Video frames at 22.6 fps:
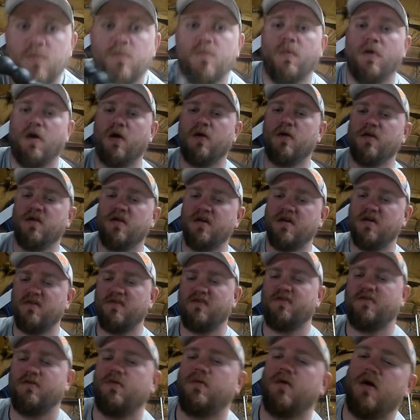All it is,
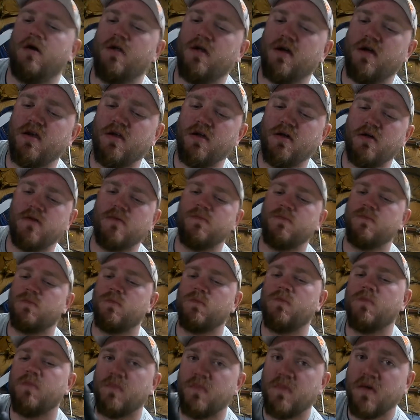all I done
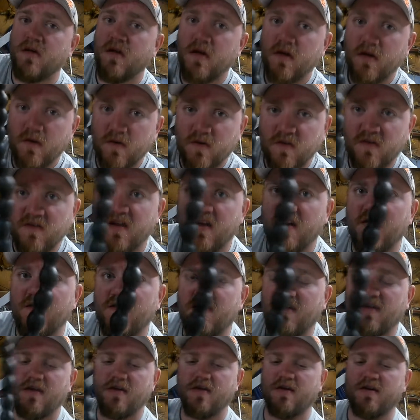was take
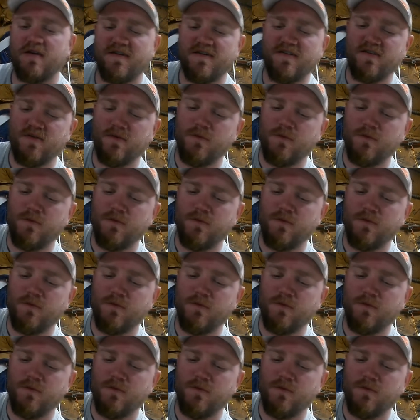sinkers